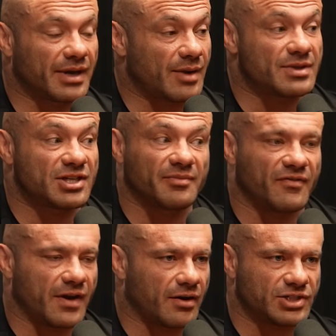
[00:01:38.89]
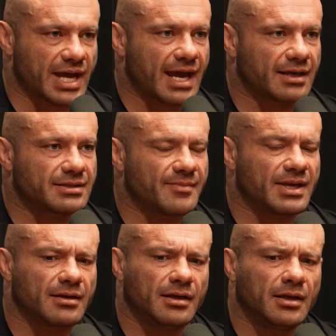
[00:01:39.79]
But I would still be very jacked. I
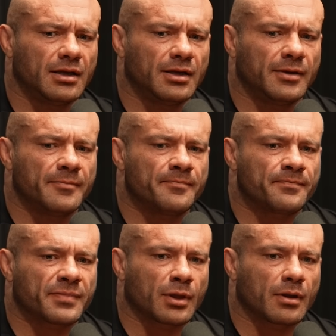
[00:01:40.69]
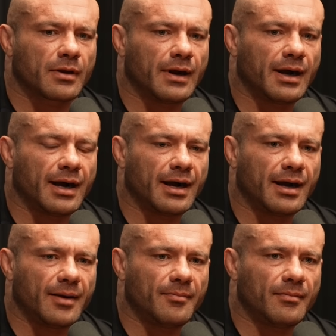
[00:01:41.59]
mean,
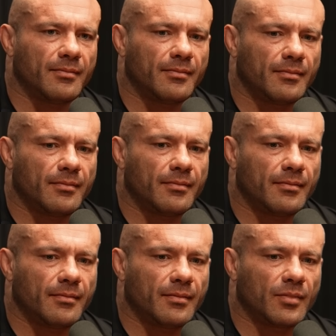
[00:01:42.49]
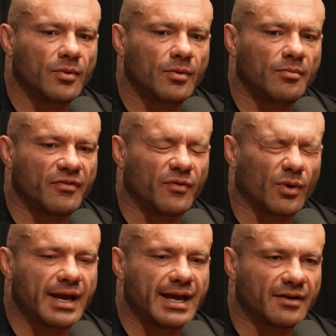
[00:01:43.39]
um,
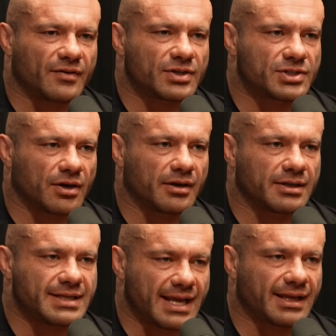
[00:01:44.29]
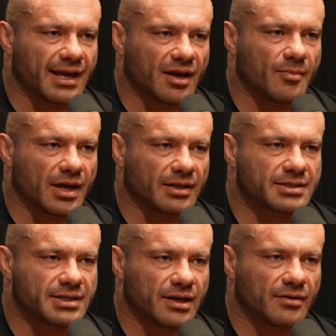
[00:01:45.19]
before I had ever started taking anabolic
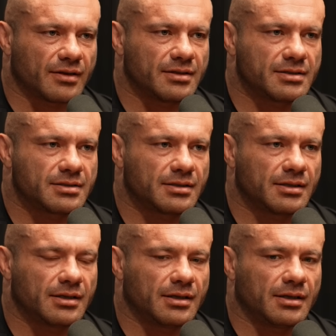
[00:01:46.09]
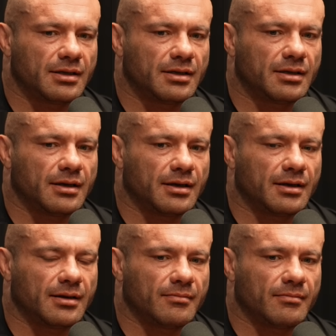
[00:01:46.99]
steroids,
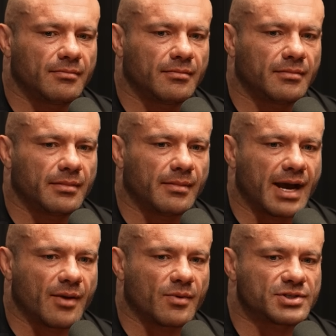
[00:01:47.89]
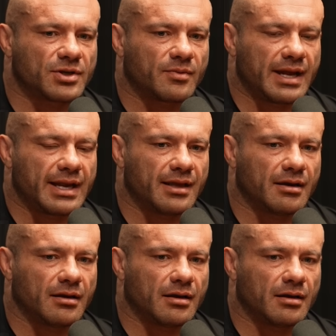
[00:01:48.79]
um, I was already
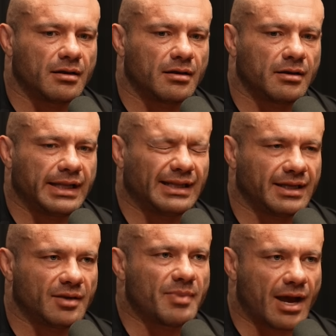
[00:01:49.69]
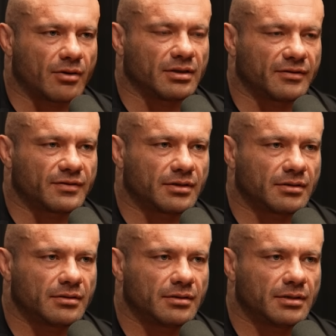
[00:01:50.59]
uh, an elite
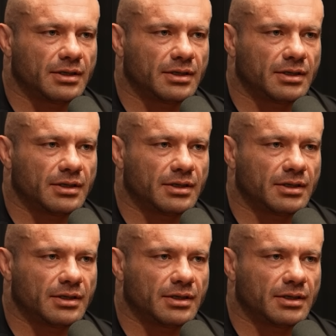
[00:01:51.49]
powerlifter.